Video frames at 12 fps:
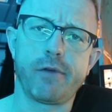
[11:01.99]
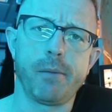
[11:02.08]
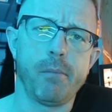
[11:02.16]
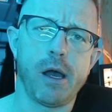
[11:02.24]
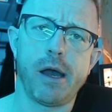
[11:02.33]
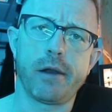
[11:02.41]

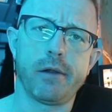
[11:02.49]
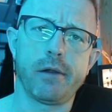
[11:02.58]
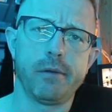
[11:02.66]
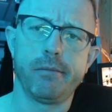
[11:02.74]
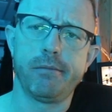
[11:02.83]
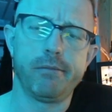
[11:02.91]
every
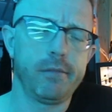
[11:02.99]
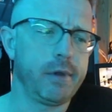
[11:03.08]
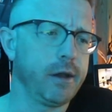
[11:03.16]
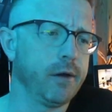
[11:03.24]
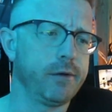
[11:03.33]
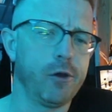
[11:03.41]
model? And
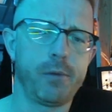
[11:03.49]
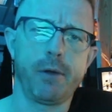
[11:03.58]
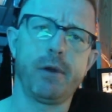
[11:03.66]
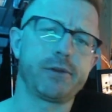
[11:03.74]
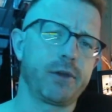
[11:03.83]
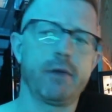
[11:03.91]
you know,
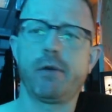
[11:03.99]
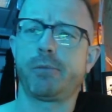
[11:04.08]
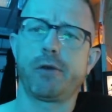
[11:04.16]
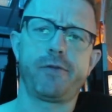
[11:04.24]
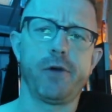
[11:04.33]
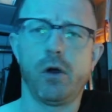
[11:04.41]
nobody wants to give
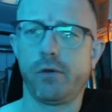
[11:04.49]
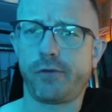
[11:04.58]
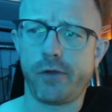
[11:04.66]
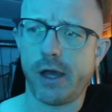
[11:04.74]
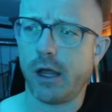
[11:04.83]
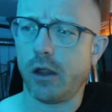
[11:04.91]
up their phone
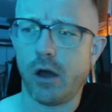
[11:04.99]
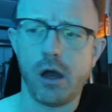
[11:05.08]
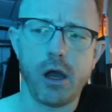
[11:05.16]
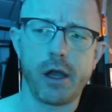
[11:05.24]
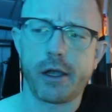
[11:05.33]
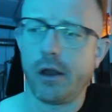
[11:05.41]
for that
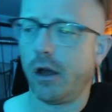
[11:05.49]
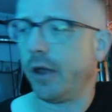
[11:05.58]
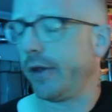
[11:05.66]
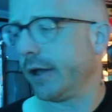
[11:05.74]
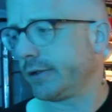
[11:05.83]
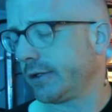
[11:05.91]
long and
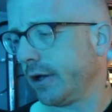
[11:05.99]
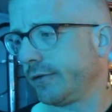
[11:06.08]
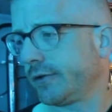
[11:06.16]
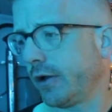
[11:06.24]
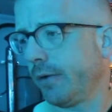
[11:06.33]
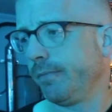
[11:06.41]
all that
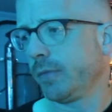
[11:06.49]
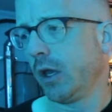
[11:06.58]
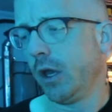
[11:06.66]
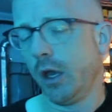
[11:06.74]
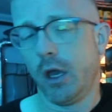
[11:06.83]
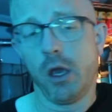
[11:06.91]
stuff. So
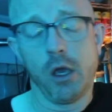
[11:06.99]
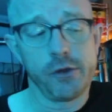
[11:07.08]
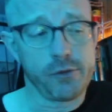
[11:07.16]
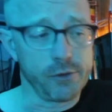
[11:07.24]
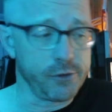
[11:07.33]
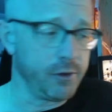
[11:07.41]

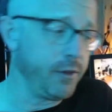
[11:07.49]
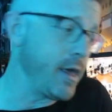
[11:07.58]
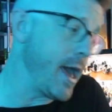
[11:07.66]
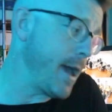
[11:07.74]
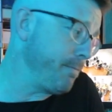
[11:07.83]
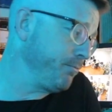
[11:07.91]
we're doing
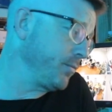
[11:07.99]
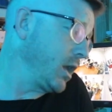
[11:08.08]
that,